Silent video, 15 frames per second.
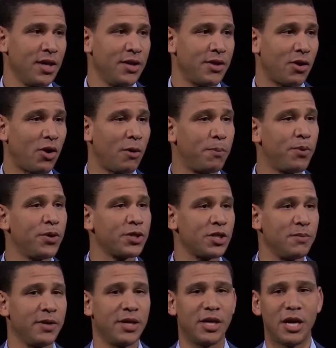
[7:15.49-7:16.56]
They're all
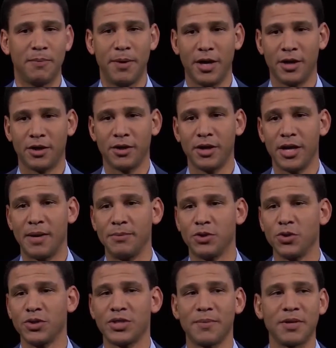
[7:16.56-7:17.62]
pushing me to get better, and I'm
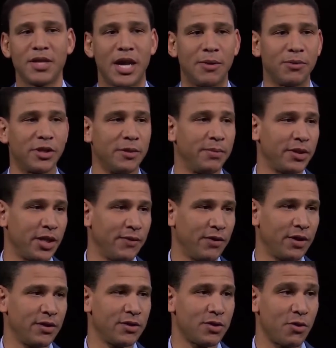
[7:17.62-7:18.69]
doing something that I really believe
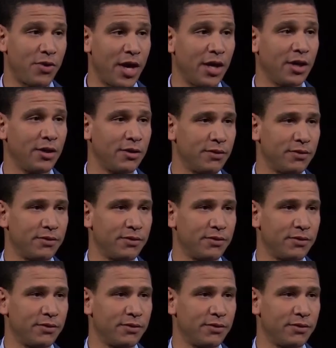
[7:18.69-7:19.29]
in. So thank you."